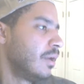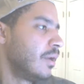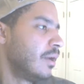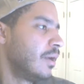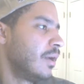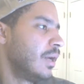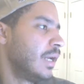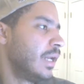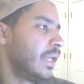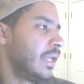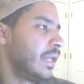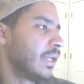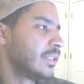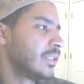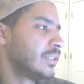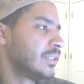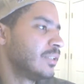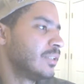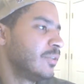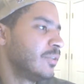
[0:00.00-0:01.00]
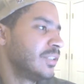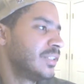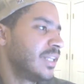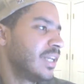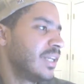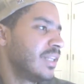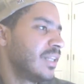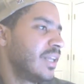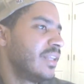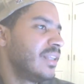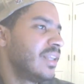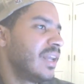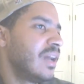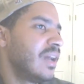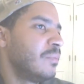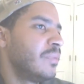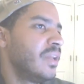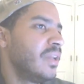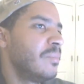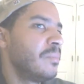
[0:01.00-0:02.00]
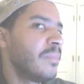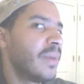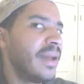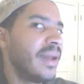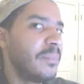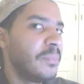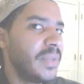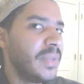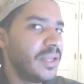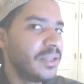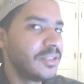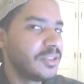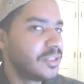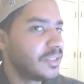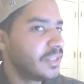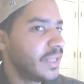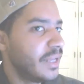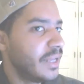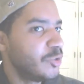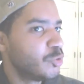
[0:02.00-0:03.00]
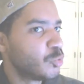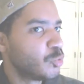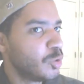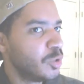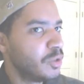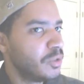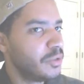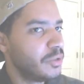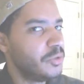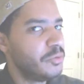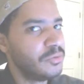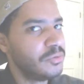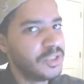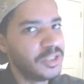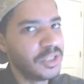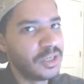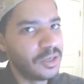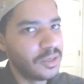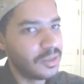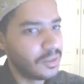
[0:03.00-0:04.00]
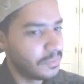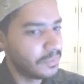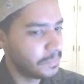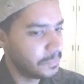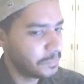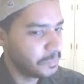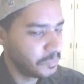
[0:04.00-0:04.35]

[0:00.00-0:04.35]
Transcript: Oh ah, heck, so it sounds like Namie might be into that drug use, y'all.